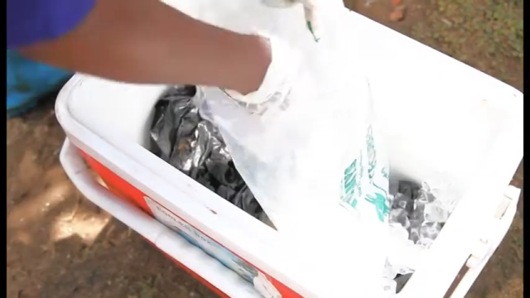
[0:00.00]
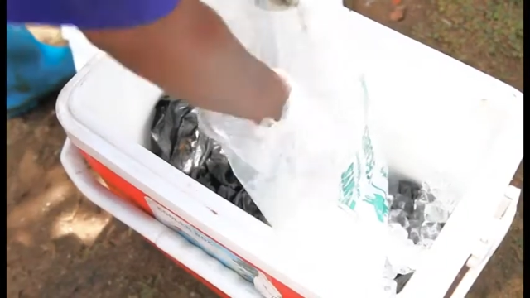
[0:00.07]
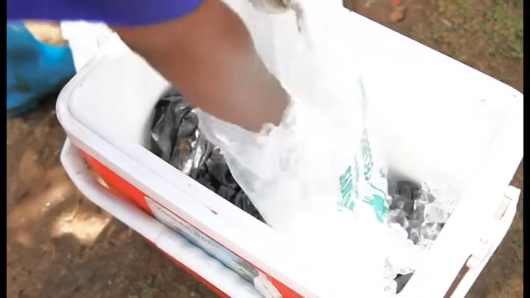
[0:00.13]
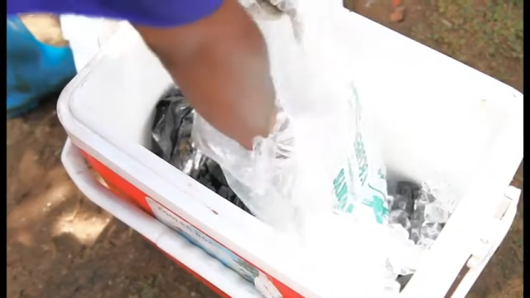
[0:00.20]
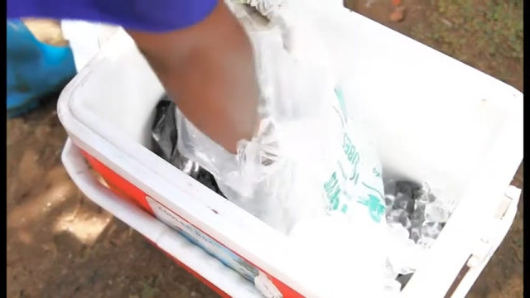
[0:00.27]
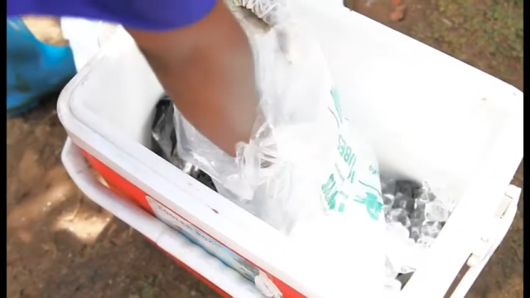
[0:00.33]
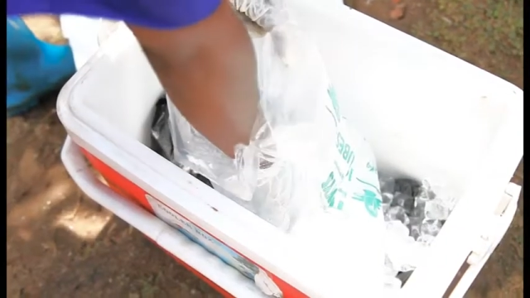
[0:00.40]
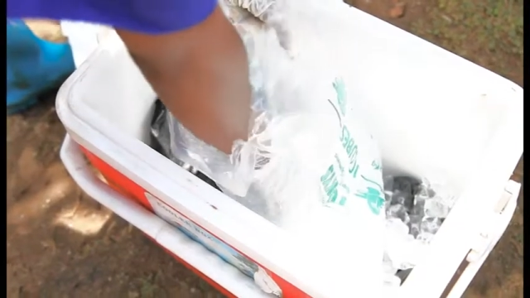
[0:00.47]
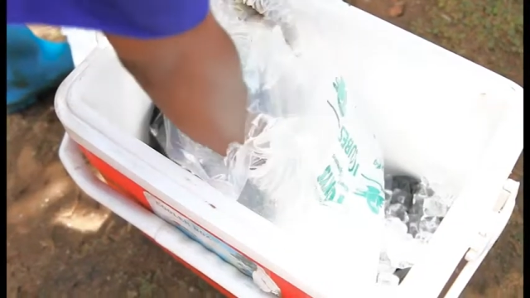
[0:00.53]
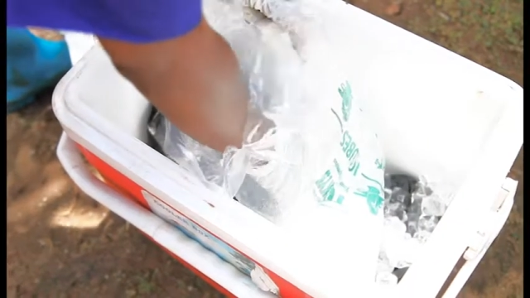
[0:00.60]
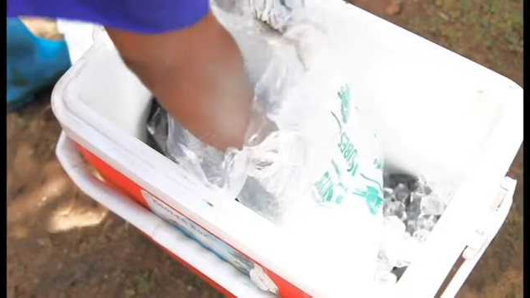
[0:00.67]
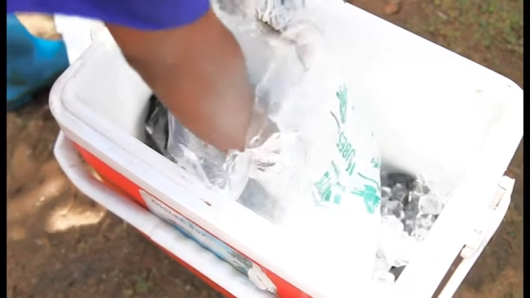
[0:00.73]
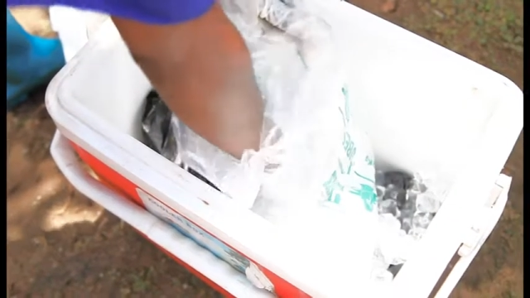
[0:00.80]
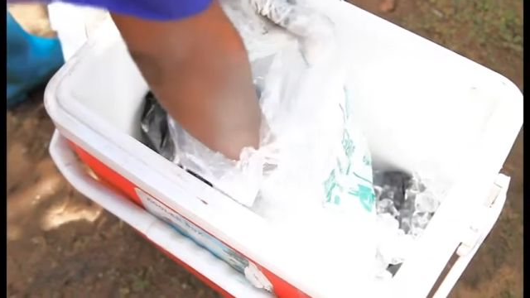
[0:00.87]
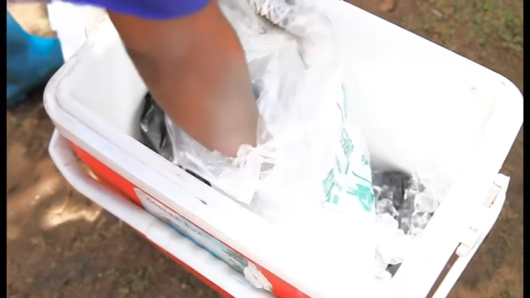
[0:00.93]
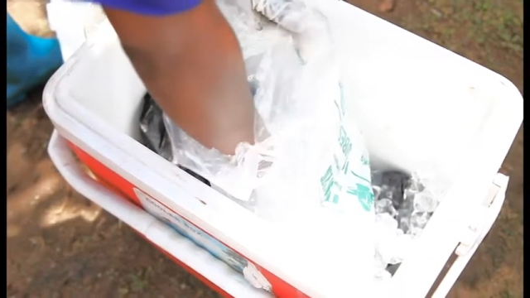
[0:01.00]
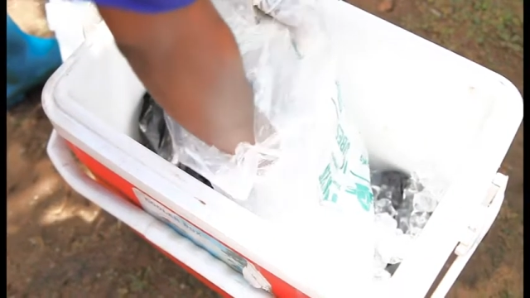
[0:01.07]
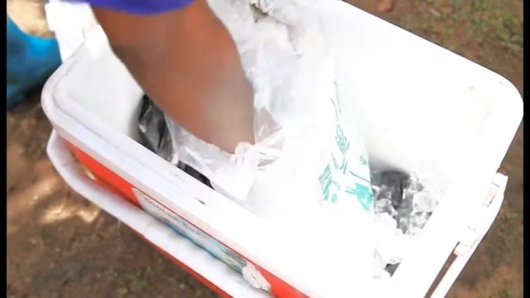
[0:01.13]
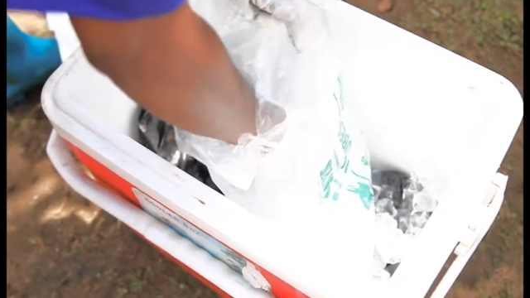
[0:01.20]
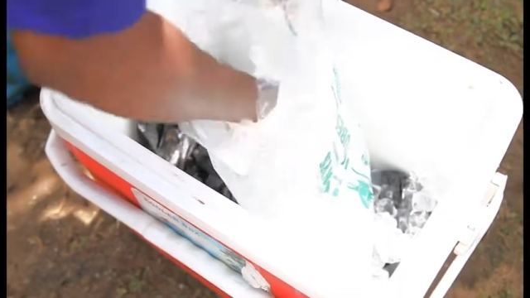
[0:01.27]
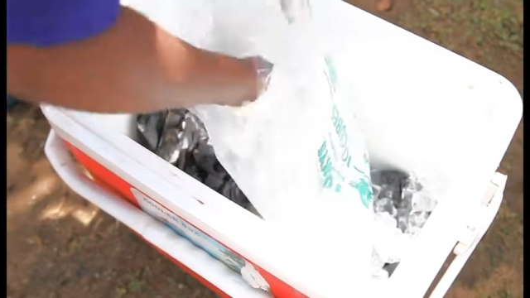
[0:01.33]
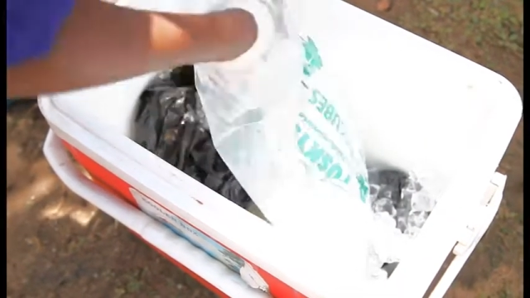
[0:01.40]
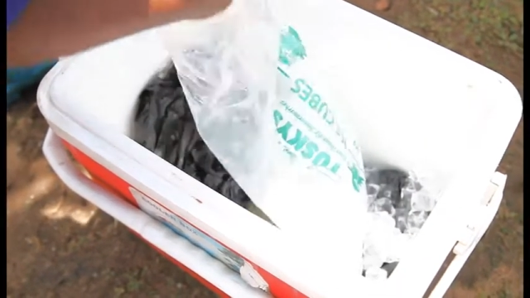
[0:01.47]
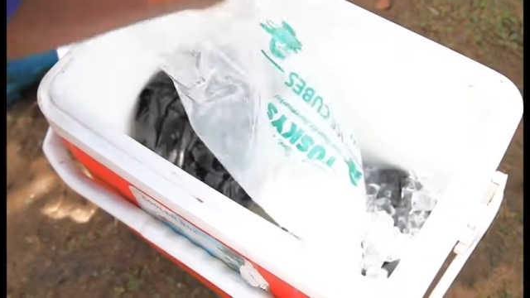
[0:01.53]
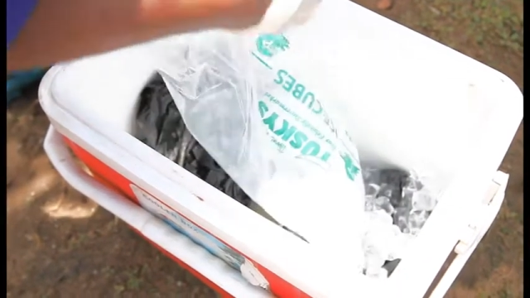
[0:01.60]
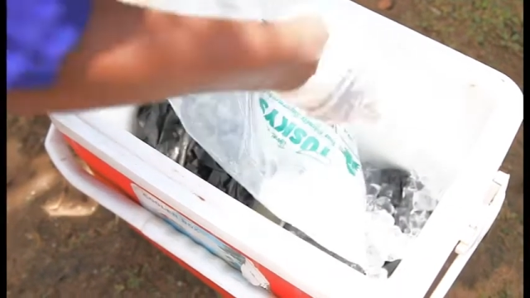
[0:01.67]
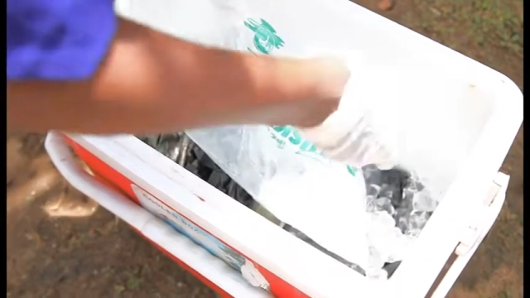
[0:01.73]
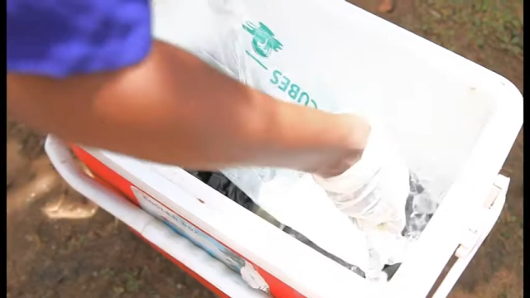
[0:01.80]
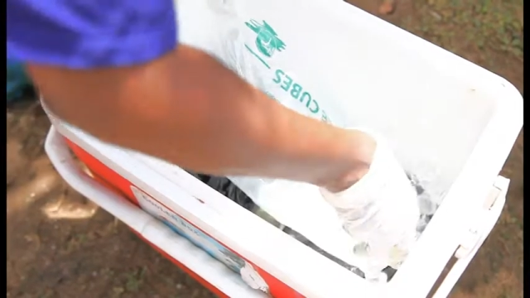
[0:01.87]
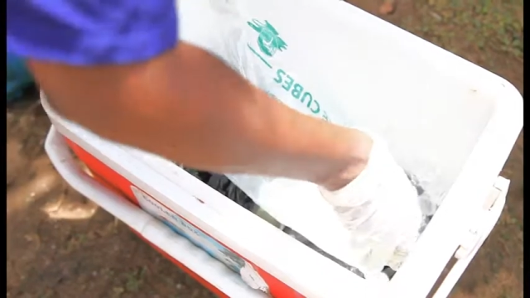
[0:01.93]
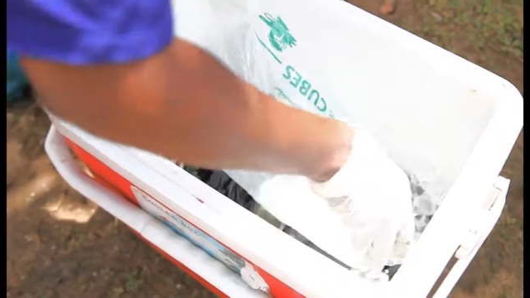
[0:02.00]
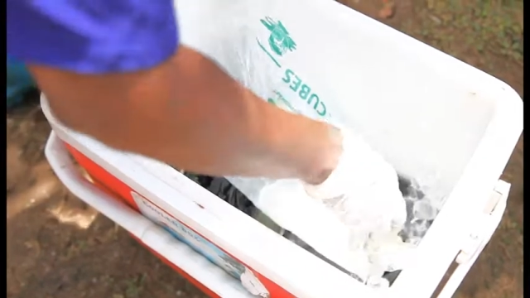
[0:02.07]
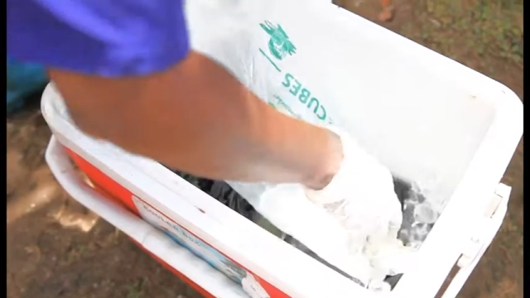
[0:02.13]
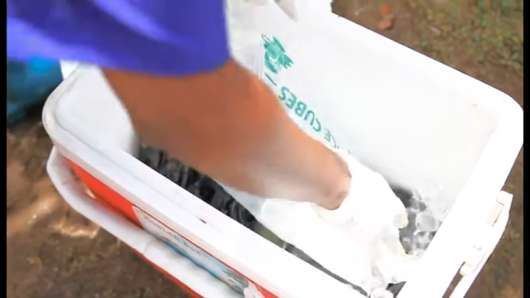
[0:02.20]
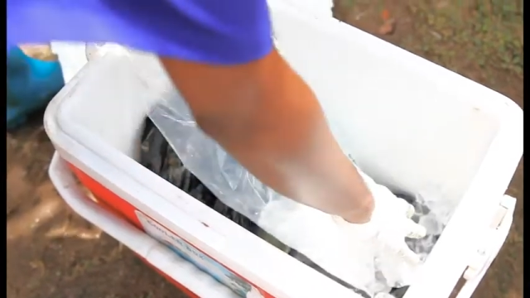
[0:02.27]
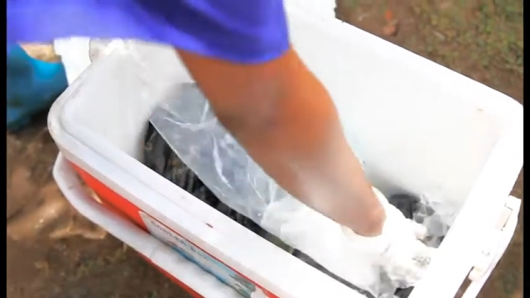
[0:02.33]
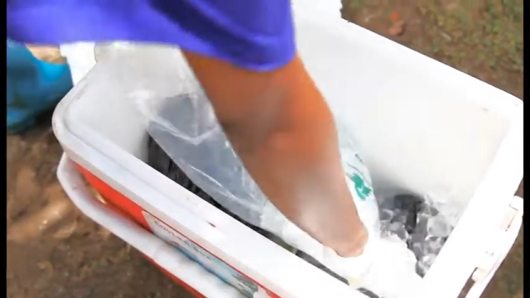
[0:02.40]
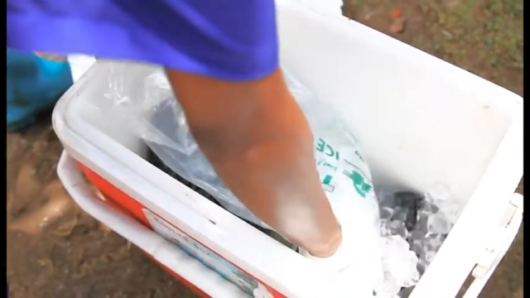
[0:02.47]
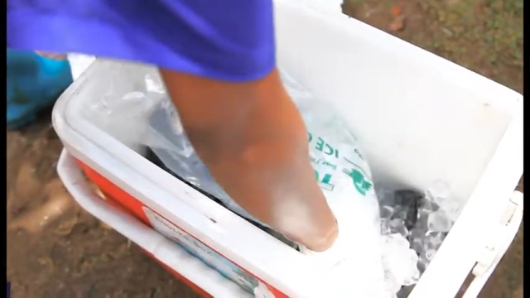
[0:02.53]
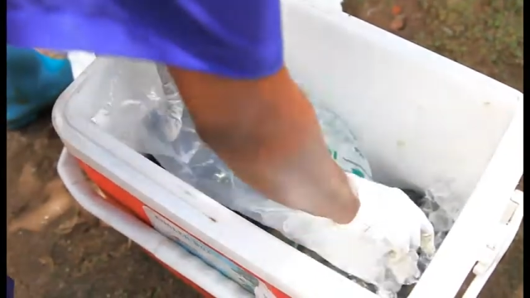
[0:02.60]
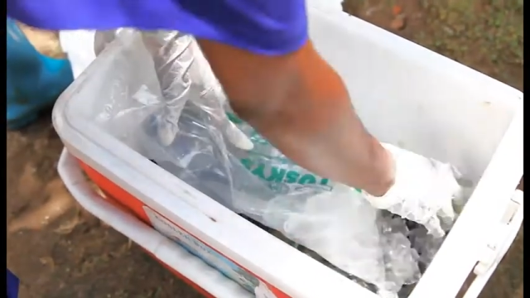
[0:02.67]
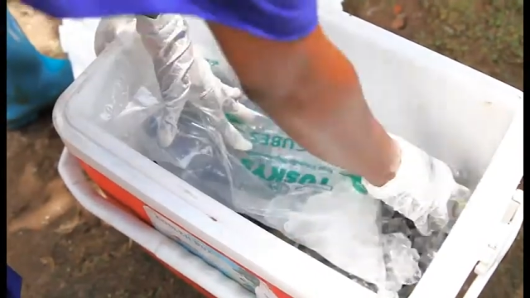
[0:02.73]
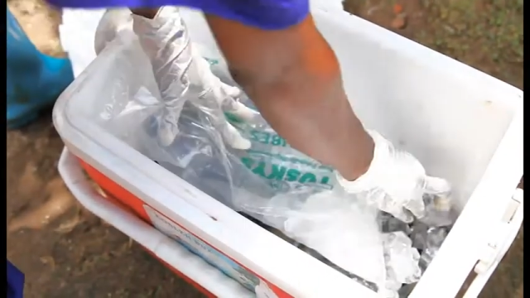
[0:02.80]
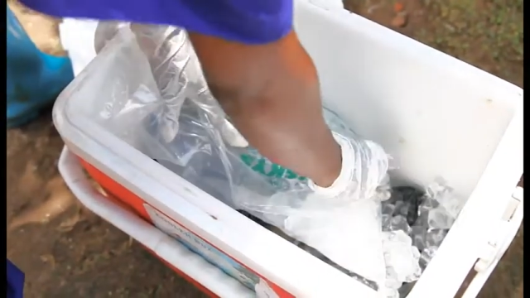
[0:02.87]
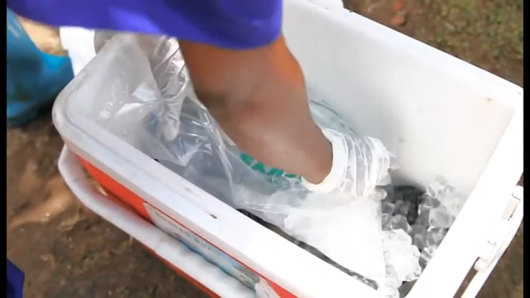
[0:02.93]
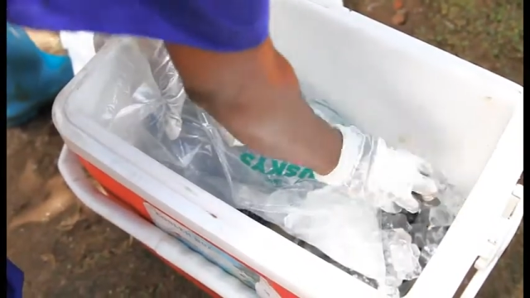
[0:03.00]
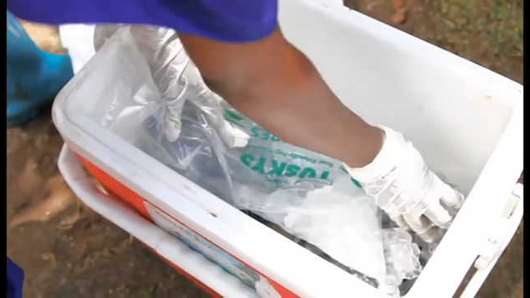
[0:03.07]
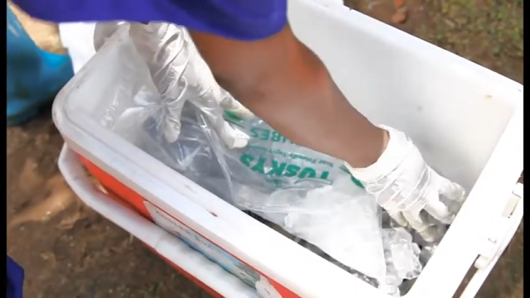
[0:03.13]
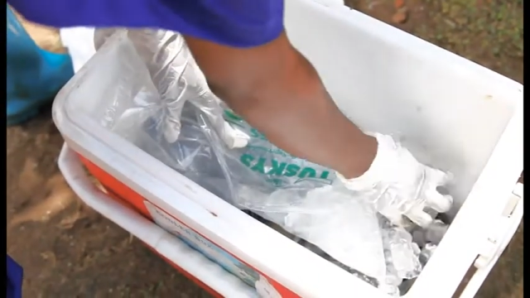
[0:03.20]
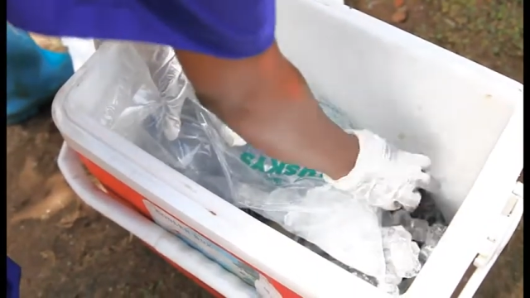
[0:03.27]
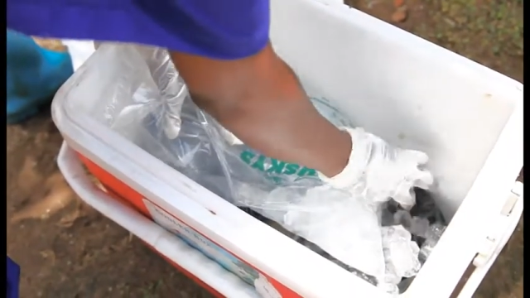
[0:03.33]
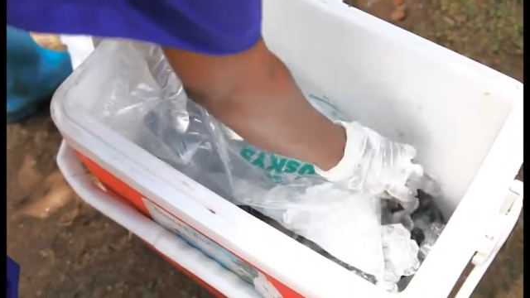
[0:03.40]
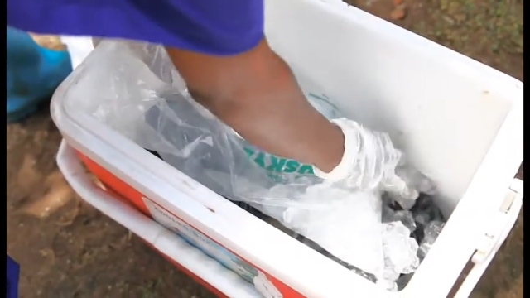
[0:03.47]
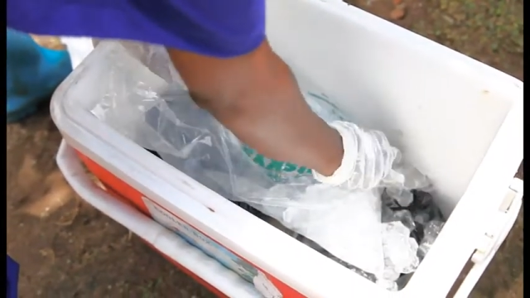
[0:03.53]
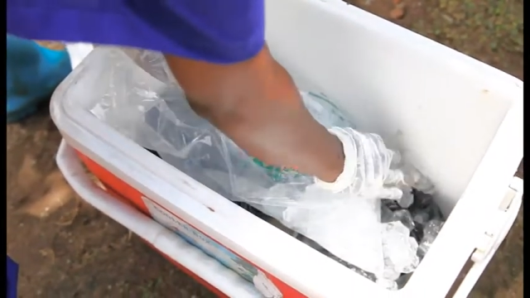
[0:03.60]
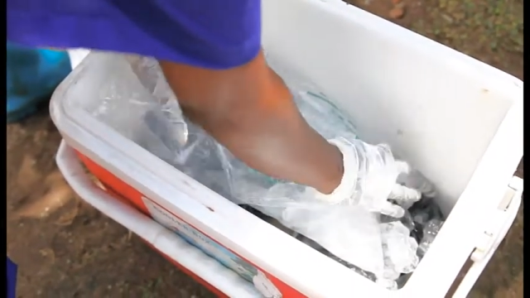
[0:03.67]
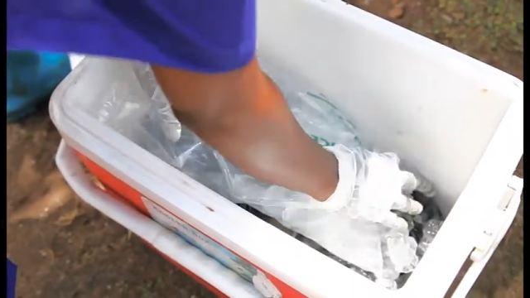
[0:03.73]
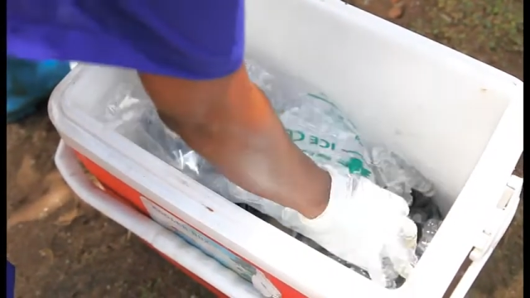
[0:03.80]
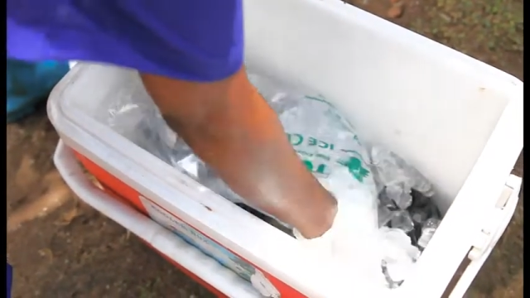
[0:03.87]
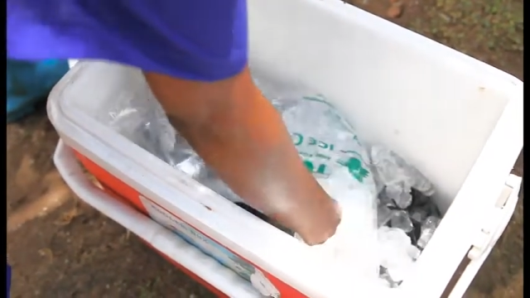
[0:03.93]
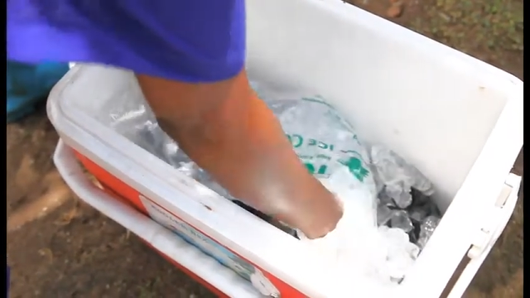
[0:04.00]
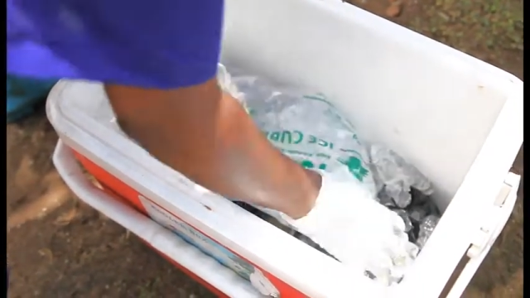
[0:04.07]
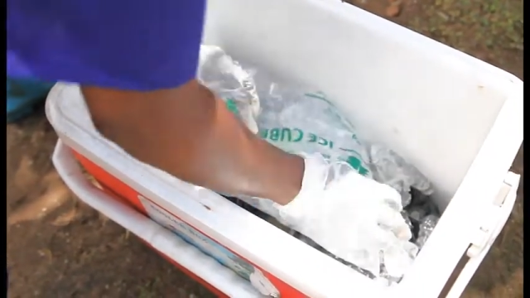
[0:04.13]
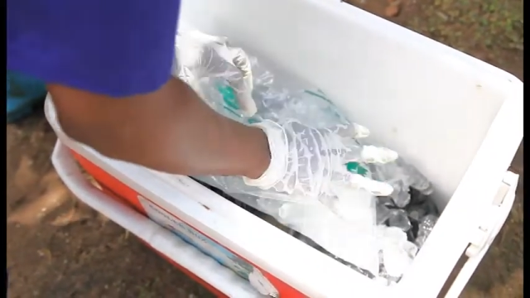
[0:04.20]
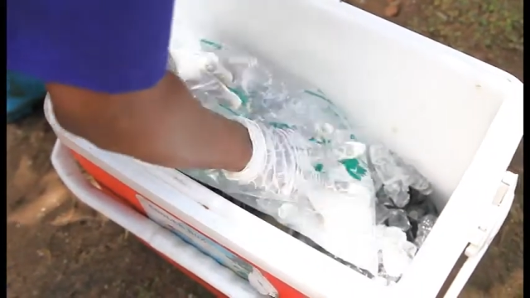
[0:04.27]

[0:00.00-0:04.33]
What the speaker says: Nobody's mouth can be seen.